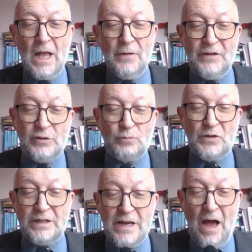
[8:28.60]
This was
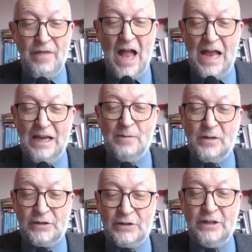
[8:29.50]
another
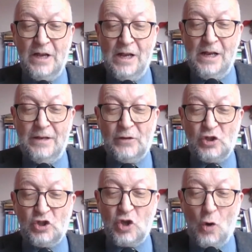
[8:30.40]
element that
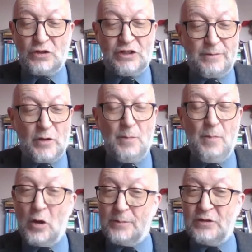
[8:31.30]
shocked some of the
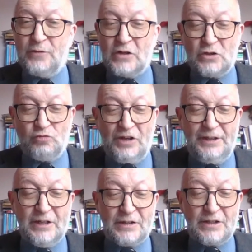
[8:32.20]
poem's first
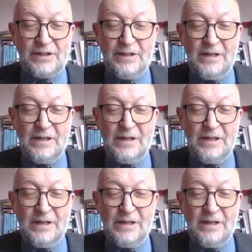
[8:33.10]
readers.